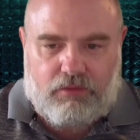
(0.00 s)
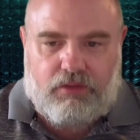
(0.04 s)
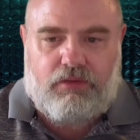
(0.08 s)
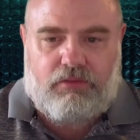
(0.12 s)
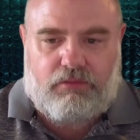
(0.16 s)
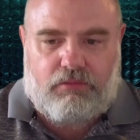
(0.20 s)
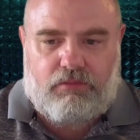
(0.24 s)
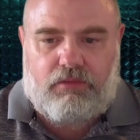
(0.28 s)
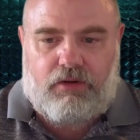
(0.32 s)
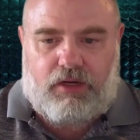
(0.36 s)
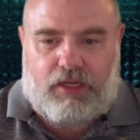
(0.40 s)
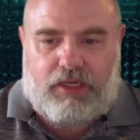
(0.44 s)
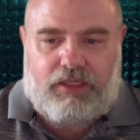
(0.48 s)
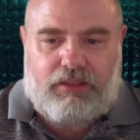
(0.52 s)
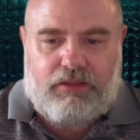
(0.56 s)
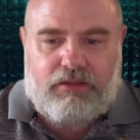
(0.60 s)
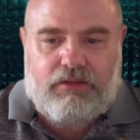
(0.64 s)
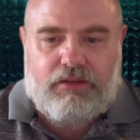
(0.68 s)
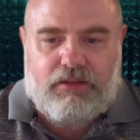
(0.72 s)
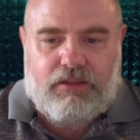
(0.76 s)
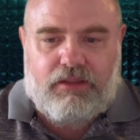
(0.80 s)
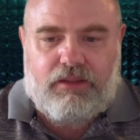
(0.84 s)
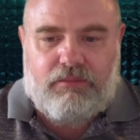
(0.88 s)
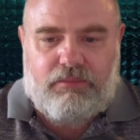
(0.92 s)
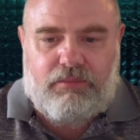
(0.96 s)
Right.
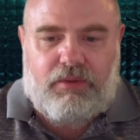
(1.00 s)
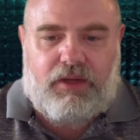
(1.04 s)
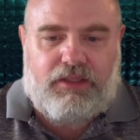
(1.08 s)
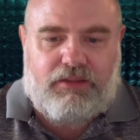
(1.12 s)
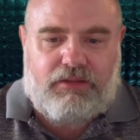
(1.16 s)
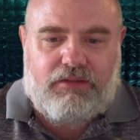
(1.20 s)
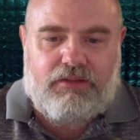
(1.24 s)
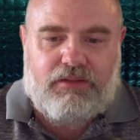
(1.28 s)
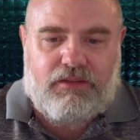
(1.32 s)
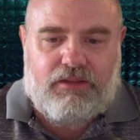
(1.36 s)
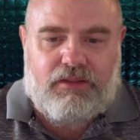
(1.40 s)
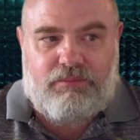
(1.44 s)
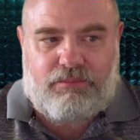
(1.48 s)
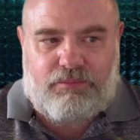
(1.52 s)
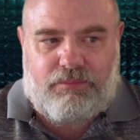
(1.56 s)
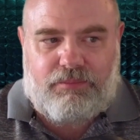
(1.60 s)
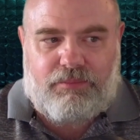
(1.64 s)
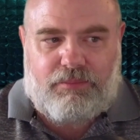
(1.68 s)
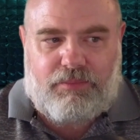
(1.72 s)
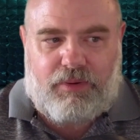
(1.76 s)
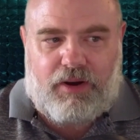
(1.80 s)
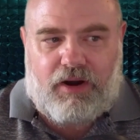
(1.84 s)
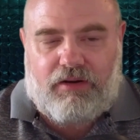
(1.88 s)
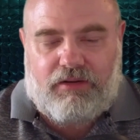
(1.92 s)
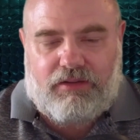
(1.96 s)
But
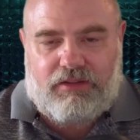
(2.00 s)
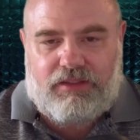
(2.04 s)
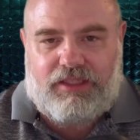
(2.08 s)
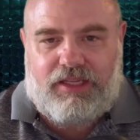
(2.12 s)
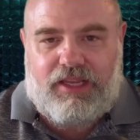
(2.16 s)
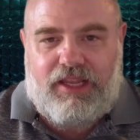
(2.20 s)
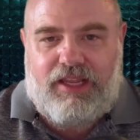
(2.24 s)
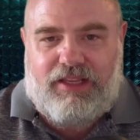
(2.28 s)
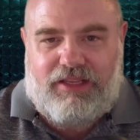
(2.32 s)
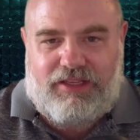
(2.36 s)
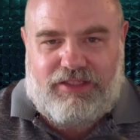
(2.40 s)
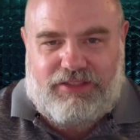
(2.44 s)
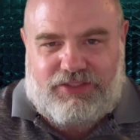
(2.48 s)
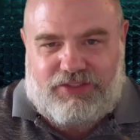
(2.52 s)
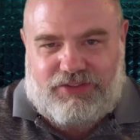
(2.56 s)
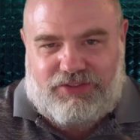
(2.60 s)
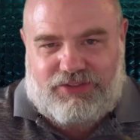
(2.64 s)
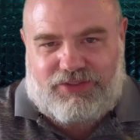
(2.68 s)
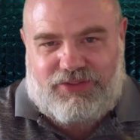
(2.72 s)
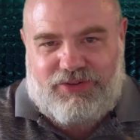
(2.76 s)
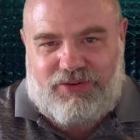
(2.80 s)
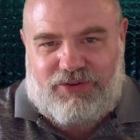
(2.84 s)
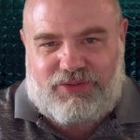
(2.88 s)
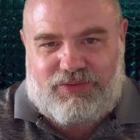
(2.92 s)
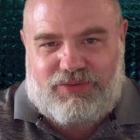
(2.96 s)
partly,
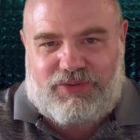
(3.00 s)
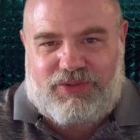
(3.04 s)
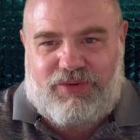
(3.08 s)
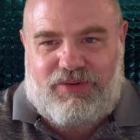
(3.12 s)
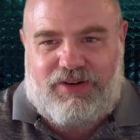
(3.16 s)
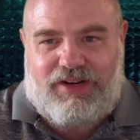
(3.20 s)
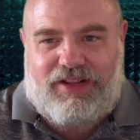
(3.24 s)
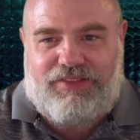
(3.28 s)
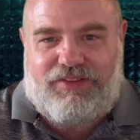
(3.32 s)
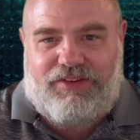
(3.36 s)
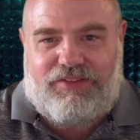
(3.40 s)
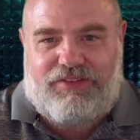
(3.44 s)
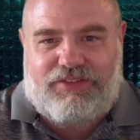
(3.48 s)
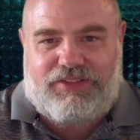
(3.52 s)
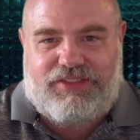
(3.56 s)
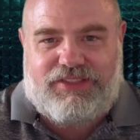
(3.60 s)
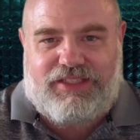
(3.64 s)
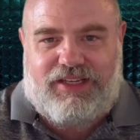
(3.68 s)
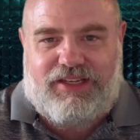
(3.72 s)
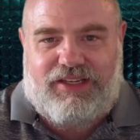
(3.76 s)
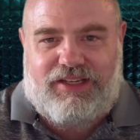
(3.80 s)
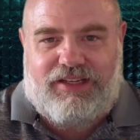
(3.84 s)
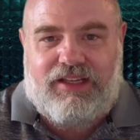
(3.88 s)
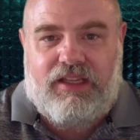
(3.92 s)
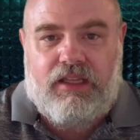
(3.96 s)
just notice what's going on there. They're
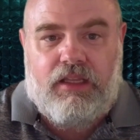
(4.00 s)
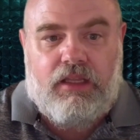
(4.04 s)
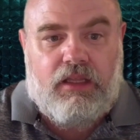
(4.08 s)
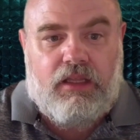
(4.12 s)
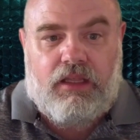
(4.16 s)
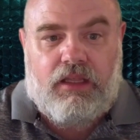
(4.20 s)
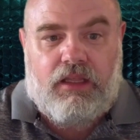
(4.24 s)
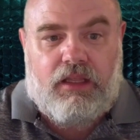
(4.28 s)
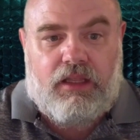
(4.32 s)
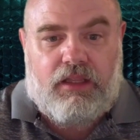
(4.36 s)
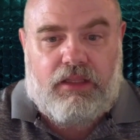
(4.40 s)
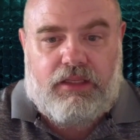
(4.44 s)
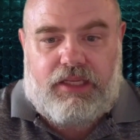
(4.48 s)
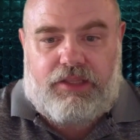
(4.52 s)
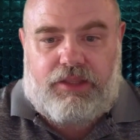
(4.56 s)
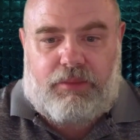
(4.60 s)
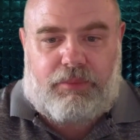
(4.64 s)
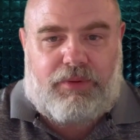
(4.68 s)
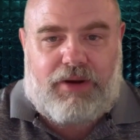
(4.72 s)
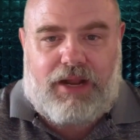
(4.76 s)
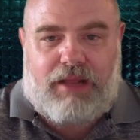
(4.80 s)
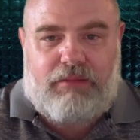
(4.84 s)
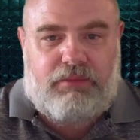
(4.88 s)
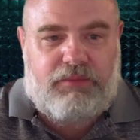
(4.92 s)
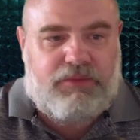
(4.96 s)
saying, the
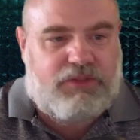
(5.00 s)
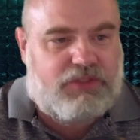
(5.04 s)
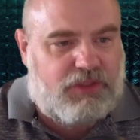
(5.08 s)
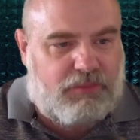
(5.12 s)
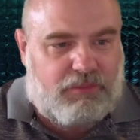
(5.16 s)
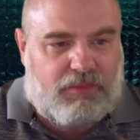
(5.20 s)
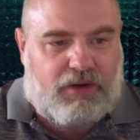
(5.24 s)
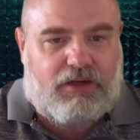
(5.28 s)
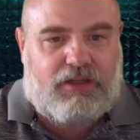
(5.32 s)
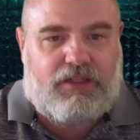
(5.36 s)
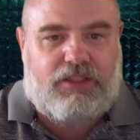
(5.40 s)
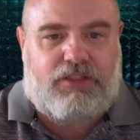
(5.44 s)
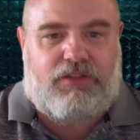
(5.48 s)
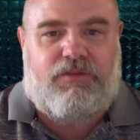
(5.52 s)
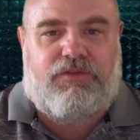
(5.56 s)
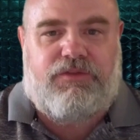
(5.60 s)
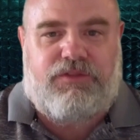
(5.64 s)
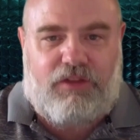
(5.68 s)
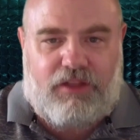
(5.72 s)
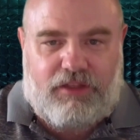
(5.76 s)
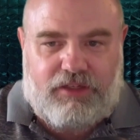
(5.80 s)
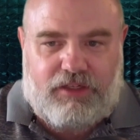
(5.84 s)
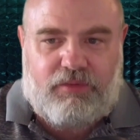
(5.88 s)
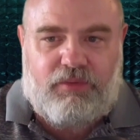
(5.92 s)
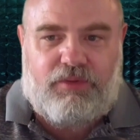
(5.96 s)
problem is the market's
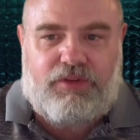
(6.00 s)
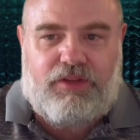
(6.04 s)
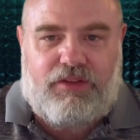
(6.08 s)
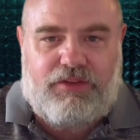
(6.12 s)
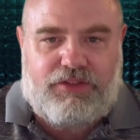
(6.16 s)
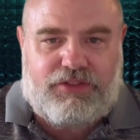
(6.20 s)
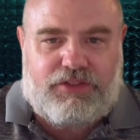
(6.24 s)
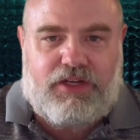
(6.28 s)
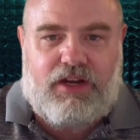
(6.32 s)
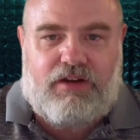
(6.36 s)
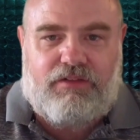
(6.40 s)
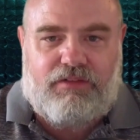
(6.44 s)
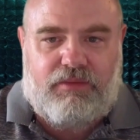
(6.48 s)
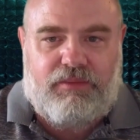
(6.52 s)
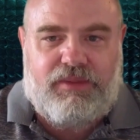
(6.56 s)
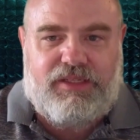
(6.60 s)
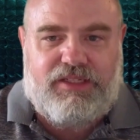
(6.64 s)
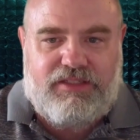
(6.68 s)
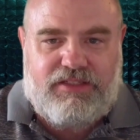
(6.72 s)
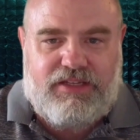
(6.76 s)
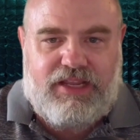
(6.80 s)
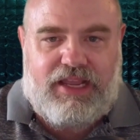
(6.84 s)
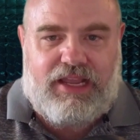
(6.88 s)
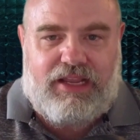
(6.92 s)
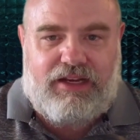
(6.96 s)
flooded with all this
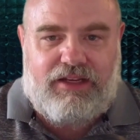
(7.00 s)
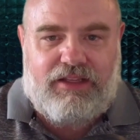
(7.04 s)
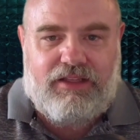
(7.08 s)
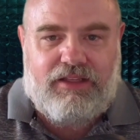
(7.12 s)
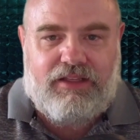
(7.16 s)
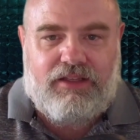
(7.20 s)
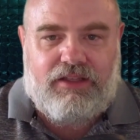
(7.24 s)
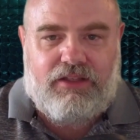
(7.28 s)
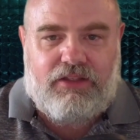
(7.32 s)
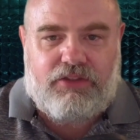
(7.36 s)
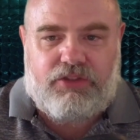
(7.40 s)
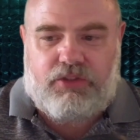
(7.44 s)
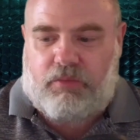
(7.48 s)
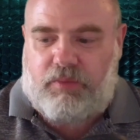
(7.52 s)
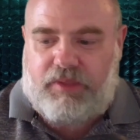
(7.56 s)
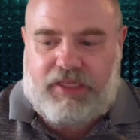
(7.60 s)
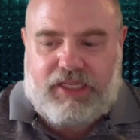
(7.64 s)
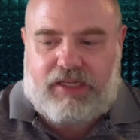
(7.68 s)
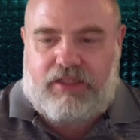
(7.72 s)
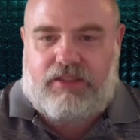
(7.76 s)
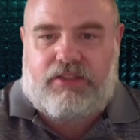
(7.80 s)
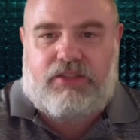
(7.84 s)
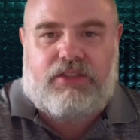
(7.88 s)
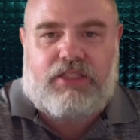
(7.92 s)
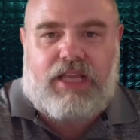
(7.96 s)
government debt. So we
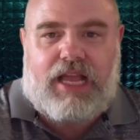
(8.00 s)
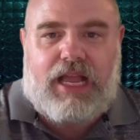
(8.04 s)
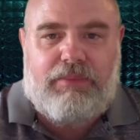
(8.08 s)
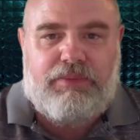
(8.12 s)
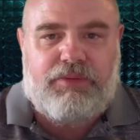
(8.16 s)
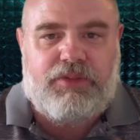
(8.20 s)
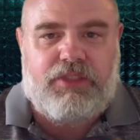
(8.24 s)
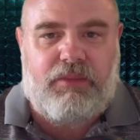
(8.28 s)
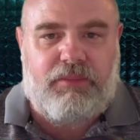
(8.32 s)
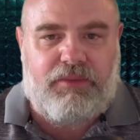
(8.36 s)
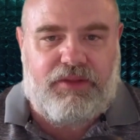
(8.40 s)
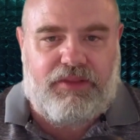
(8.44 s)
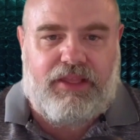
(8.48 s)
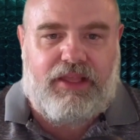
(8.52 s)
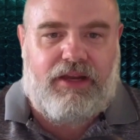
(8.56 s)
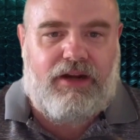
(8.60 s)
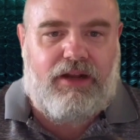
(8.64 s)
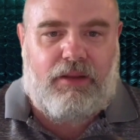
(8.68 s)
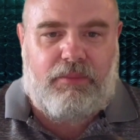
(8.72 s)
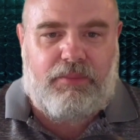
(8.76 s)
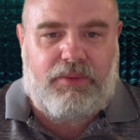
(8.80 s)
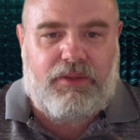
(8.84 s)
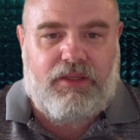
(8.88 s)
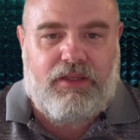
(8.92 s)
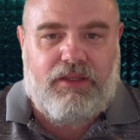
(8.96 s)
got to sop some of that
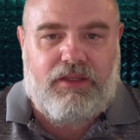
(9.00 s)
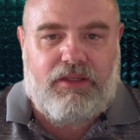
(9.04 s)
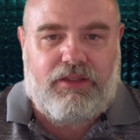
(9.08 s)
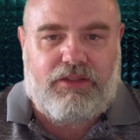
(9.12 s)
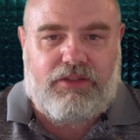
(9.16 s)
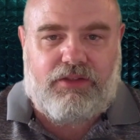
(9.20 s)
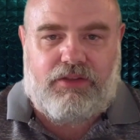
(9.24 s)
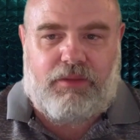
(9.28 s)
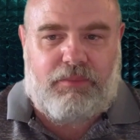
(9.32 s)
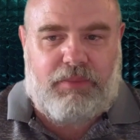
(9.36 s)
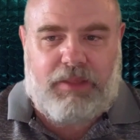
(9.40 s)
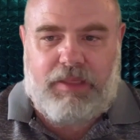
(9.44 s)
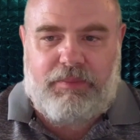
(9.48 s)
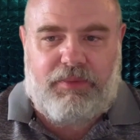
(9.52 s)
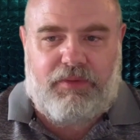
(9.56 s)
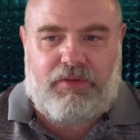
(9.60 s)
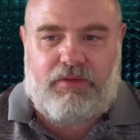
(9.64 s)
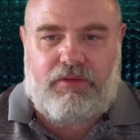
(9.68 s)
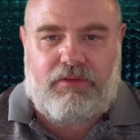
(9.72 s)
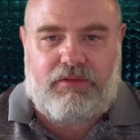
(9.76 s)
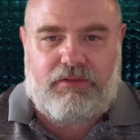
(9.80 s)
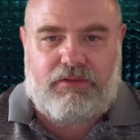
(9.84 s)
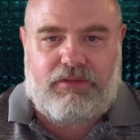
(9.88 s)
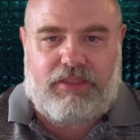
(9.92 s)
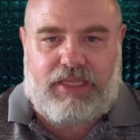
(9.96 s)
up so that
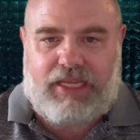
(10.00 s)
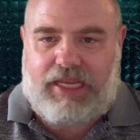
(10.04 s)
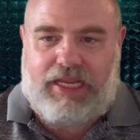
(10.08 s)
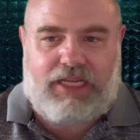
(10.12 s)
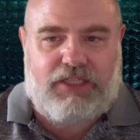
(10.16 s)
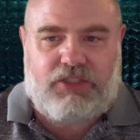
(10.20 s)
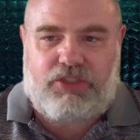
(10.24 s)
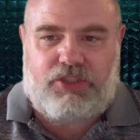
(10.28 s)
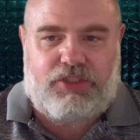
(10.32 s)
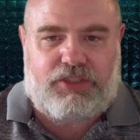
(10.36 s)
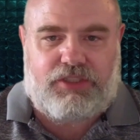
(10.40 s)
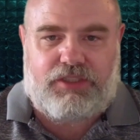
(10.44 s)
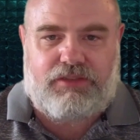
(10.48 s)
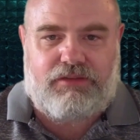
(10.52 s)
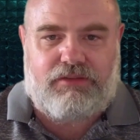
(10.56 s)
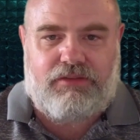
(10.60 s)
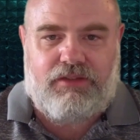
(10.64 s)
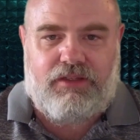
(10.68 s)
people can't just